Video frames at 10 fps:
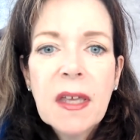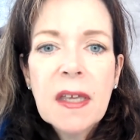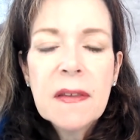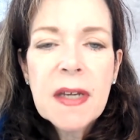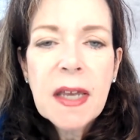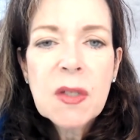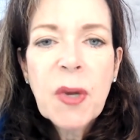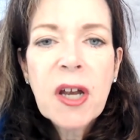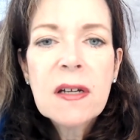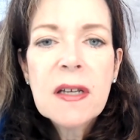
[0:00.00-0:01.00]
The next
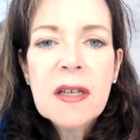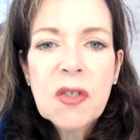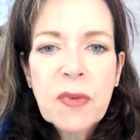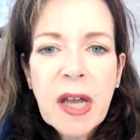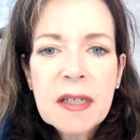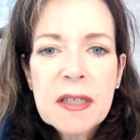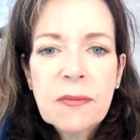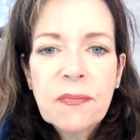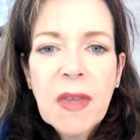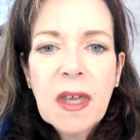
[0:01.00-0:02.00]
part is direct.
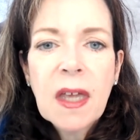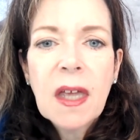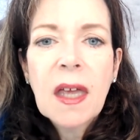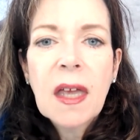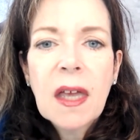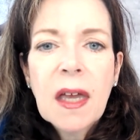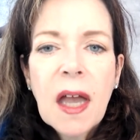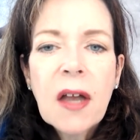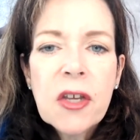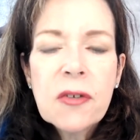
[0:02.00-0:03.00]

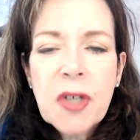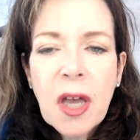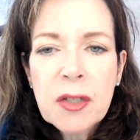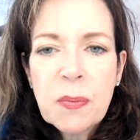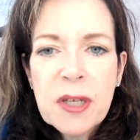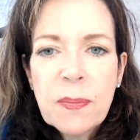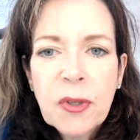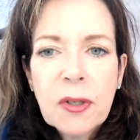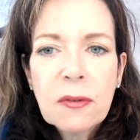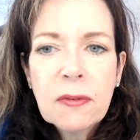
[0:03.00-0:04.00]
How do you talk to
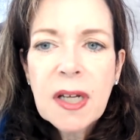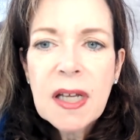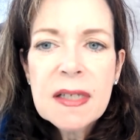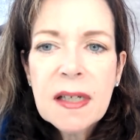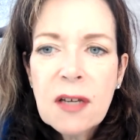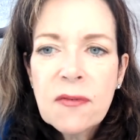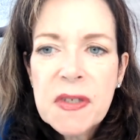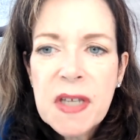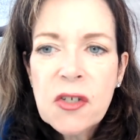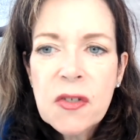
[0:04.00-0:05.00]
people? What kinds of
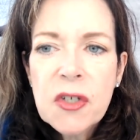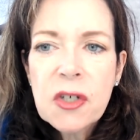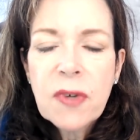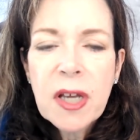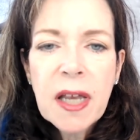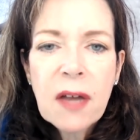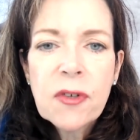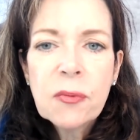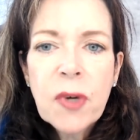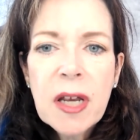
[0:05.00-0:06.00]
conversations do you want to have
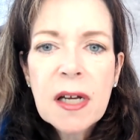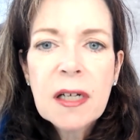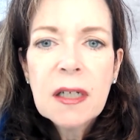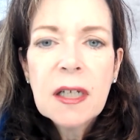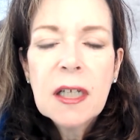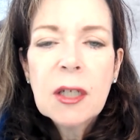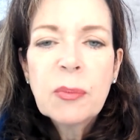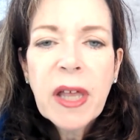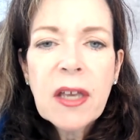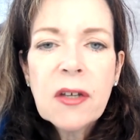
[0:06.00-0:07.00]
and where?
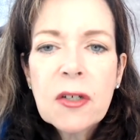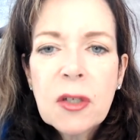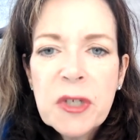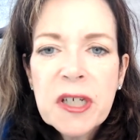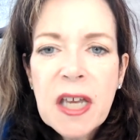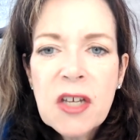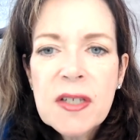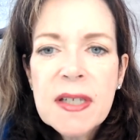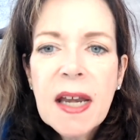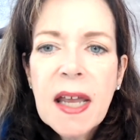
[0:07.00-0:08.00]
Plan your
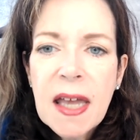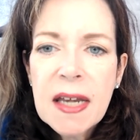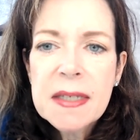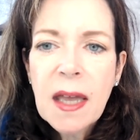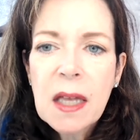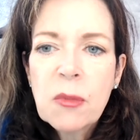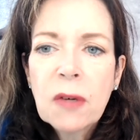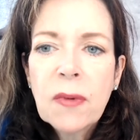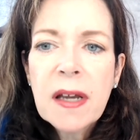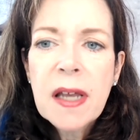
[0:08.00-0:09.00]
communications out ahead of time
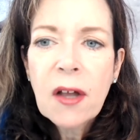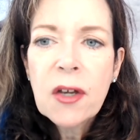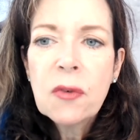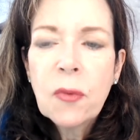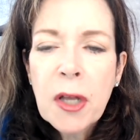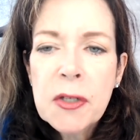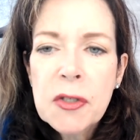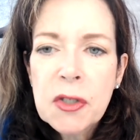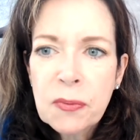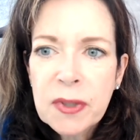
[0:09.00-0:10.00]
around how do you want
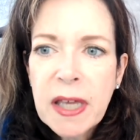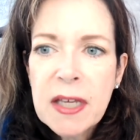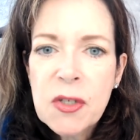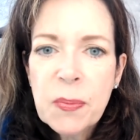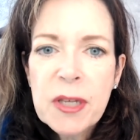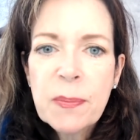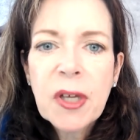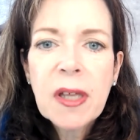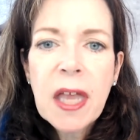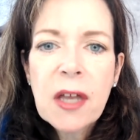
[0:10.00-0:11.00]
to relate to
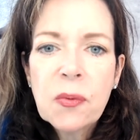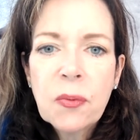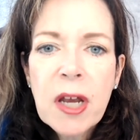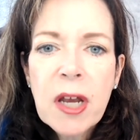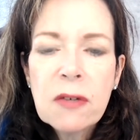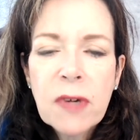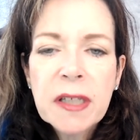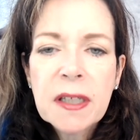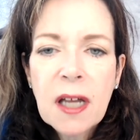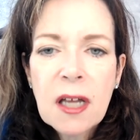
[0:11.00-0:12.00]
people and where you want
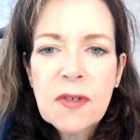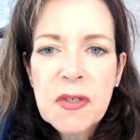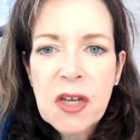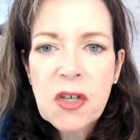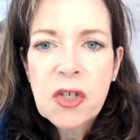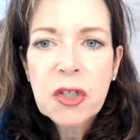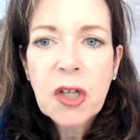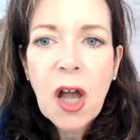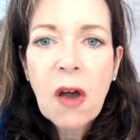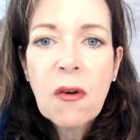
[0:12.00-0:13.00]
the conversation to
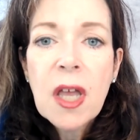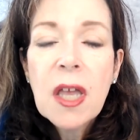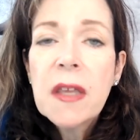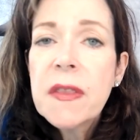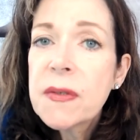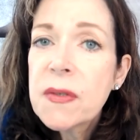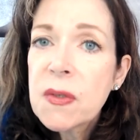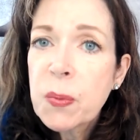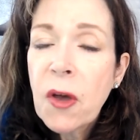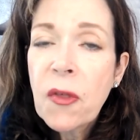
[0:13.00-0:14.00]
go. This is
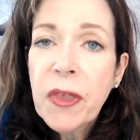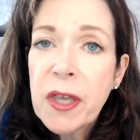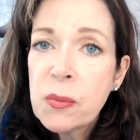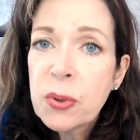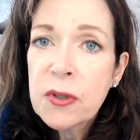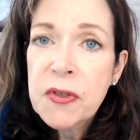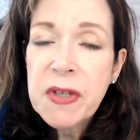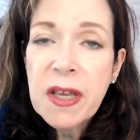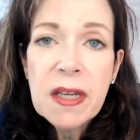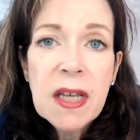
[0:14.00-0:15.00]
both in
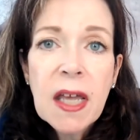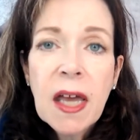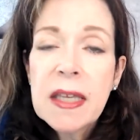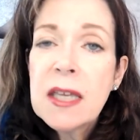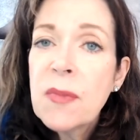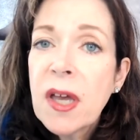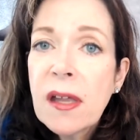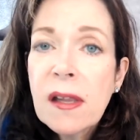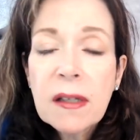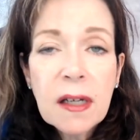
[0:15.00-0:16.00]
person,
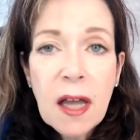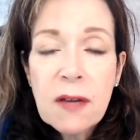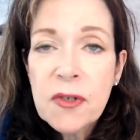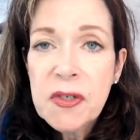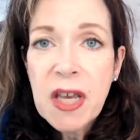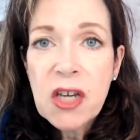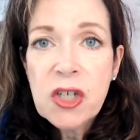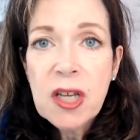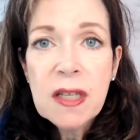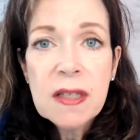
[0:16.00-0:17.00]
email
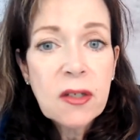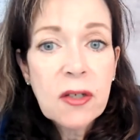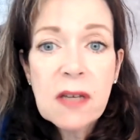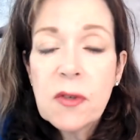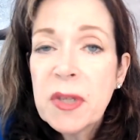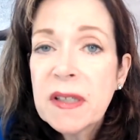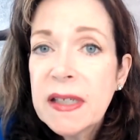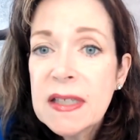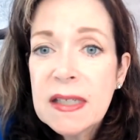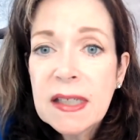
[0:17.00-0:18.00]
conversations, could even be
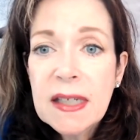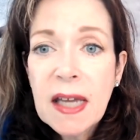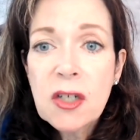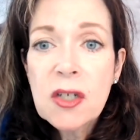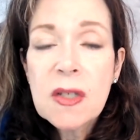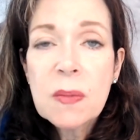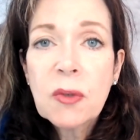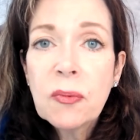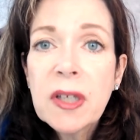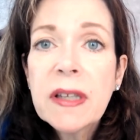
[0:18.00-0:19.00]
LinkedIn connections,
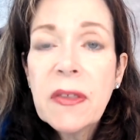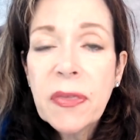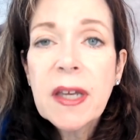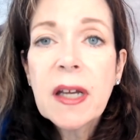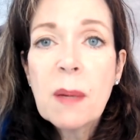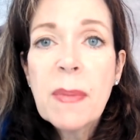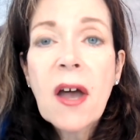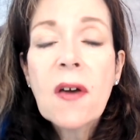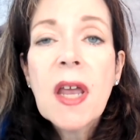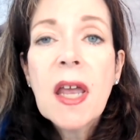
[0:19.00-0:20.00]
but really think
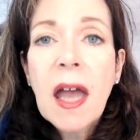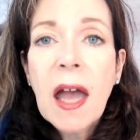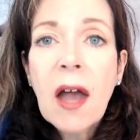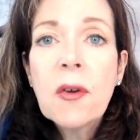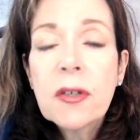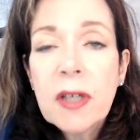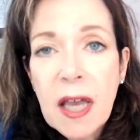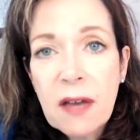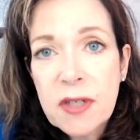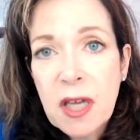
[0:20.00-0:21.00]
about how you're going to
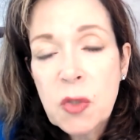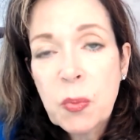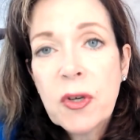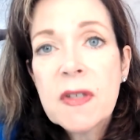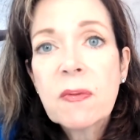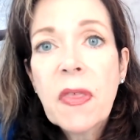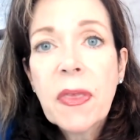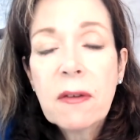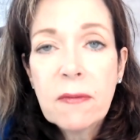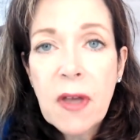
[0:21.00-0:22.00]
have touch points with
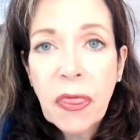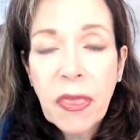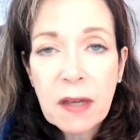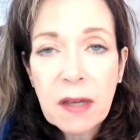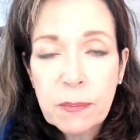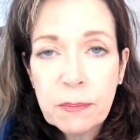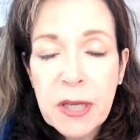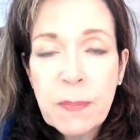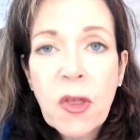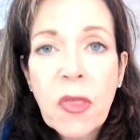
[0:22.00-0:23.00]
with
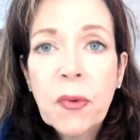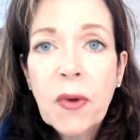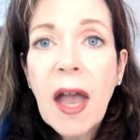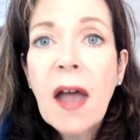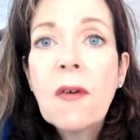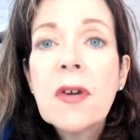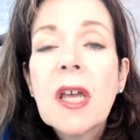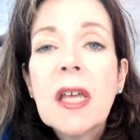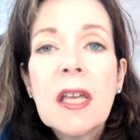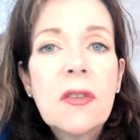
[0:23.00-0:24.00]
people throughout
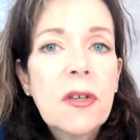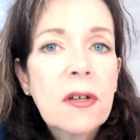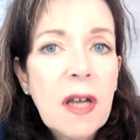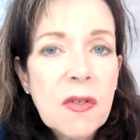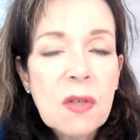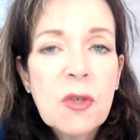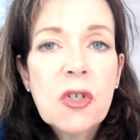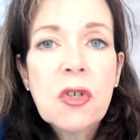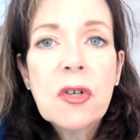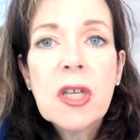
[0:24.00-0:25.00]
either your customer
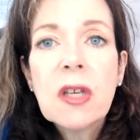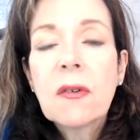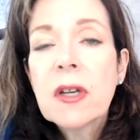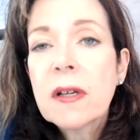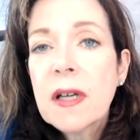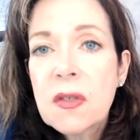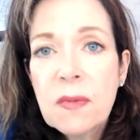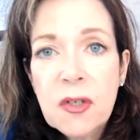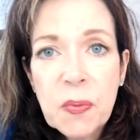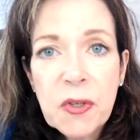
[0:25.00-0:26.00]
journey or your customer
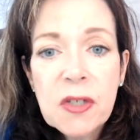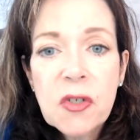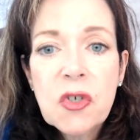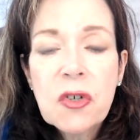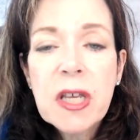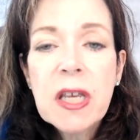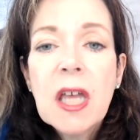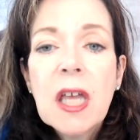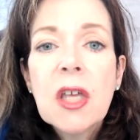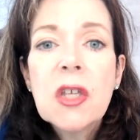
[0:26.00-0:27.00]
experience journey,
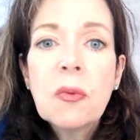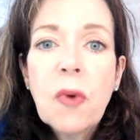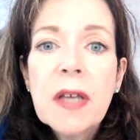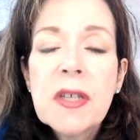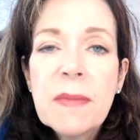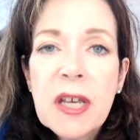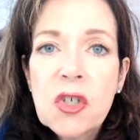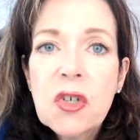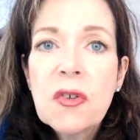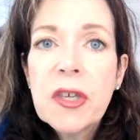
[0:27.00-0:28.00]
you want to make
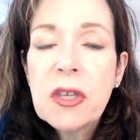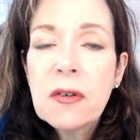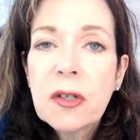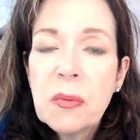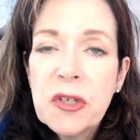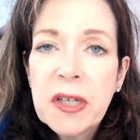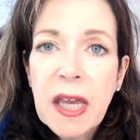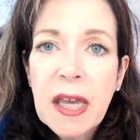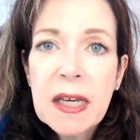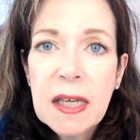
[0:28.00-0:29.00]
sure that you are
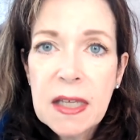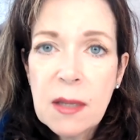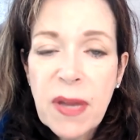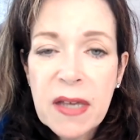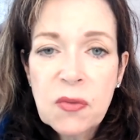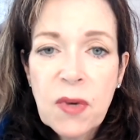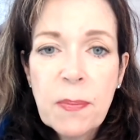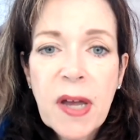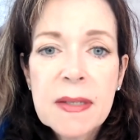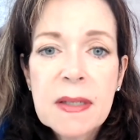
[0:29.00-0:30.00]
communicating in the best way
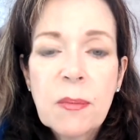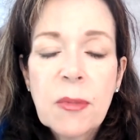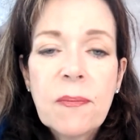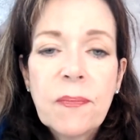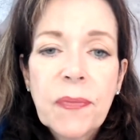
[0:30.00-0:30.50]
possible.